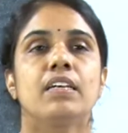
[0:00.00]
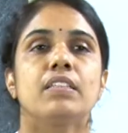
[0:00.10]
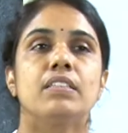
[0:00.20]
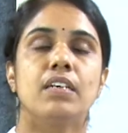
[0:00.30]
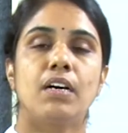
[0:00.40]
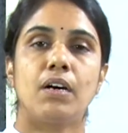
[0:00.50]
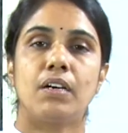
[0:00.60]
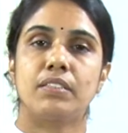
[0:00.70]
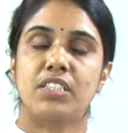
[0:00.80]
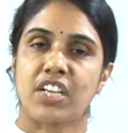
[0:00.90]
the
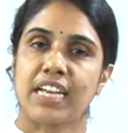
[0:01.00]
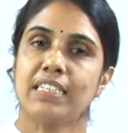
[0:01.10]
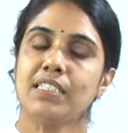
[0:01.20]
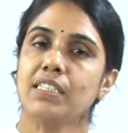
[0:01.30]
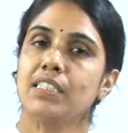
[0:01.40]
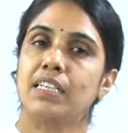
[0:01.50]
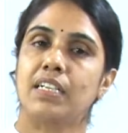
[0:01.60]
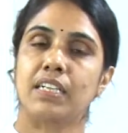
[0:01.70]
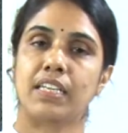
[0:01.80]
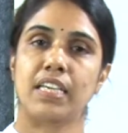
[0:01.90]
tense
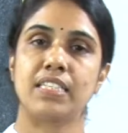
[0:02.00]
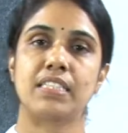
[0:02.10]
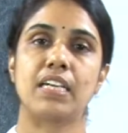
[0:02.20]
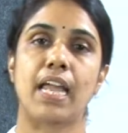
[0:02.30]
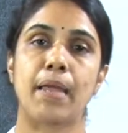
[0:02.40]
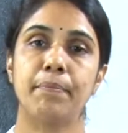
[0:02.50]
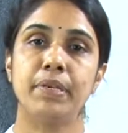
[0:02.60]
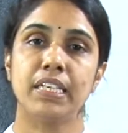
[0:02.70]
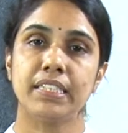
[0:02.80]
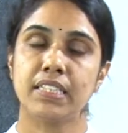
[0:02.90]
is the
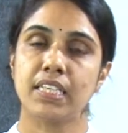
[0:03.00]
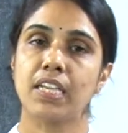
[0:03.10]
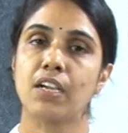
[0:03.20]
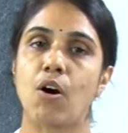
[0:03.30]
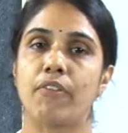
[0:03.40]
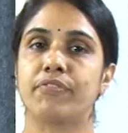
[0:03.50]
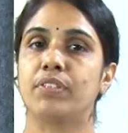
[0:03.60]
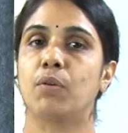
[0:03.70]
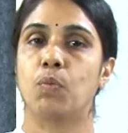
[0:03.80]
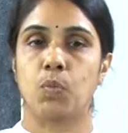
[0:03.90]
ability of
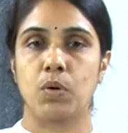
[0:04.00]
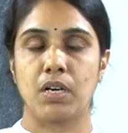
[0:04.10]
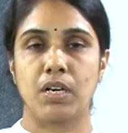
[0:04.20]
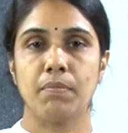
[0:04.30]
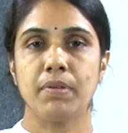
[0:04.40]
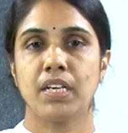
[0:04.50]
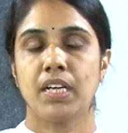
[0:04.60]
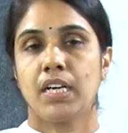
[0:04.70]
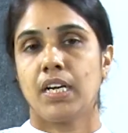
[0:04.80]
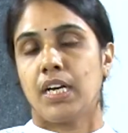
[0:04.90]
the verb
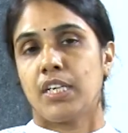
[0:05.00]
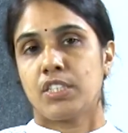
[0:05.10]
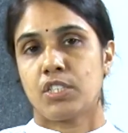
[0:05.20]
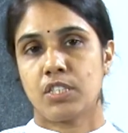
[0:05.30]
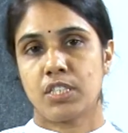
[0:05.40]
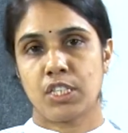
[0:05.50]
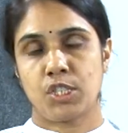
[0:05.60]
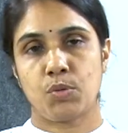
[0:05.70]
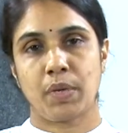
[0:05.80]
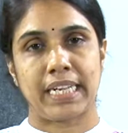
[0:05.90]
to
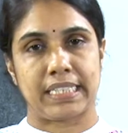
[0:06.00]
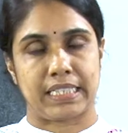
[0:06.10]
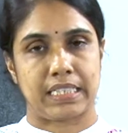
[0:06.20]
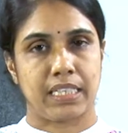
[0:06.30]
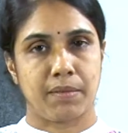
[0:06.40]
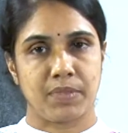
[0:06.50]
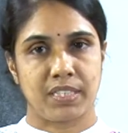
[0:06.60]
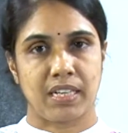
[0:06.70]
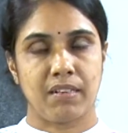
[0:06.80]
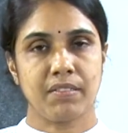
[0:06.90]
situate
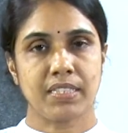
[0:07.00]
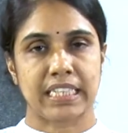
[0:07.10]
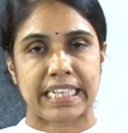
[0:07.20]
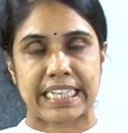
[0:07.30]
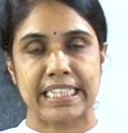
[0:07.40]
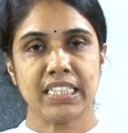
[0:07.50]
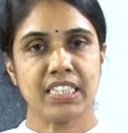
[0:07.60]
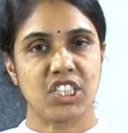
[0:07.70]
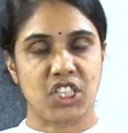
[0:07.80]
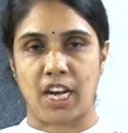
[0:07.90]
themselves
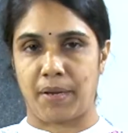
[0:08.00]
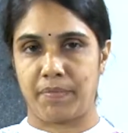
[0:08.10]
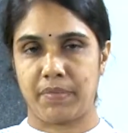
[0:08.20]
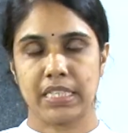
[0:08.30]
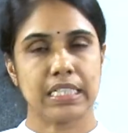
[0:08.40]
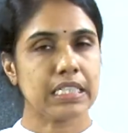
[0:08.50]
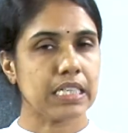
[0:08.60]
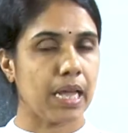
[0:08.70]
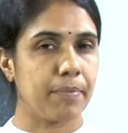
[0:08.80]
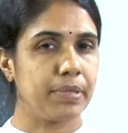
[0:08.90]
in time. It is
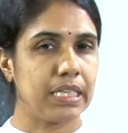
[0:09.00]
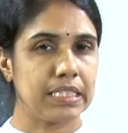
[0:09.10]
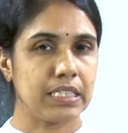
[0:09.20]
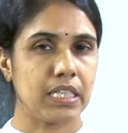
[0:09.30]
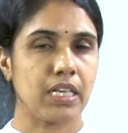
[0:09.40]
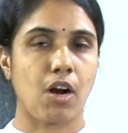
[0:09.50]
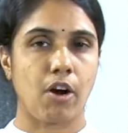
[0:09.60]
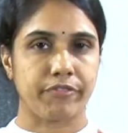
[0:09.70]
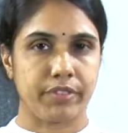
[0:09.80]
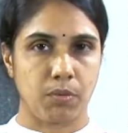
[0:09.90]
the ability
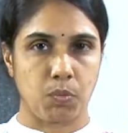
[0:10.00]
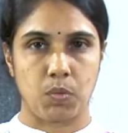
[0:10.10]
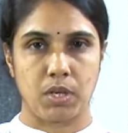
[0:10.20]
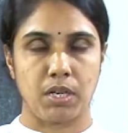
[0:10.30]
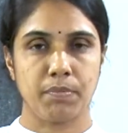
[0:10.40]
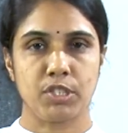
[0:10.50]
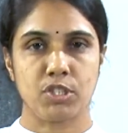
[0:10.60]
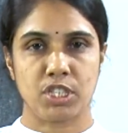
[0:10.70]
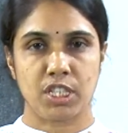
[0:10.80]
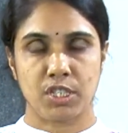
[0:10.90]
of the verb to
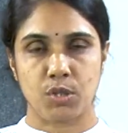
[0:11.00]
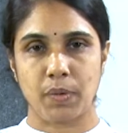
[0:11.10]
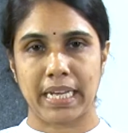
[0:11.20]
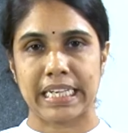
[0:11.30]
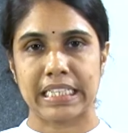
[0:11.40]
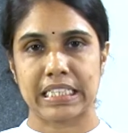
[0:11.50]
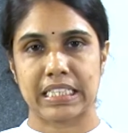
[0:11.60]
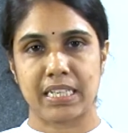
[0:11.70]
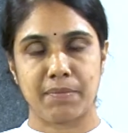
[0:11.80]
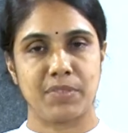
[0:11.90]
situate
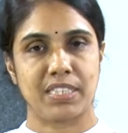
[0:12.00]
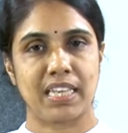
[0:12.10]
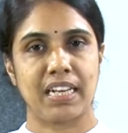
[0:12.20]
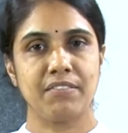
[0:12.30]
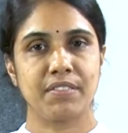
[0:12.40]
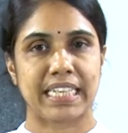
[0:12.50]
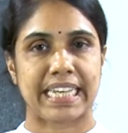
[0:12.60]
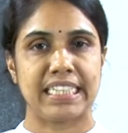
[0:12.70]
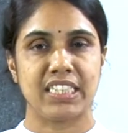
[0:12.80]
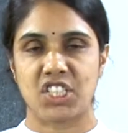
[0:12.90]
themselves
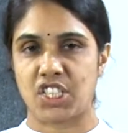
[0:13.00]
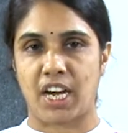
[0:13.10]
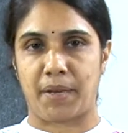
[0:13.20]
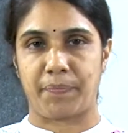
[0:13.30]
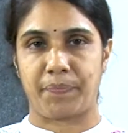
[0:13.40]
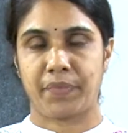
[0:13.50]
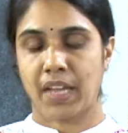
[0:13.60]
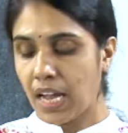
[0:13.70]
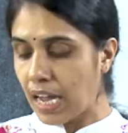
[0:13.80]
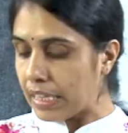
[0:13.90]
in time.
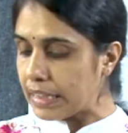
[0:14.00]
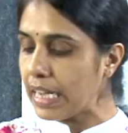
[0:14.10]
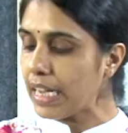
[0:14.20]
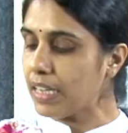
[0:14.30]
They